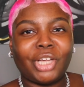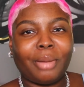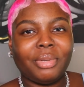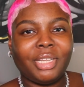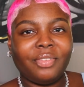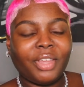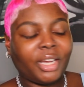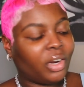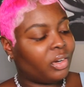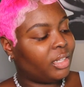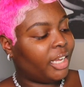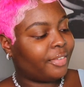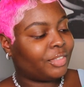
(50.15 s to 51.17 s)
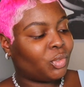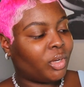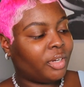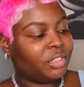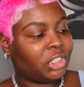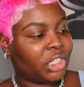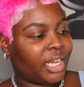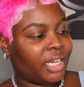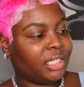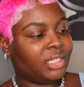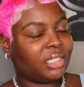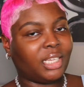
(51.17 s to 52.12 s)
I believe they currently have 12
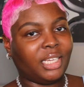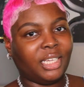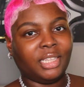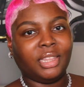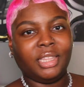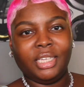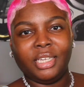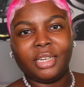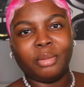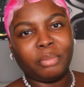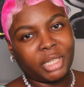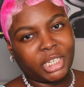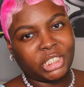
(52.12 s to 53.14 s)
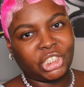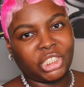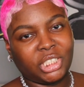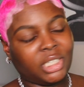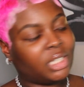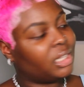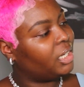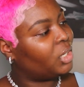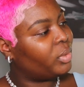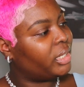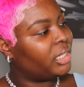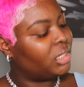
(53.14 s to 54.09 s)
shades in the complexion
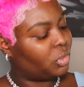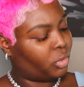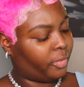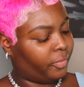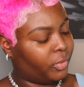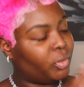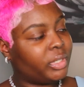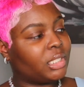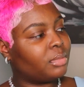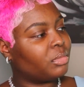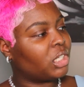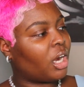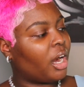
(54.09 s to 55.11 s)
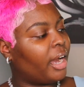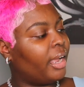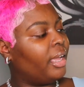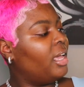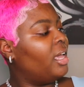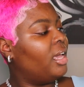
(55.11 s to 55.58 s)
liquids or fluids, I'm sorry,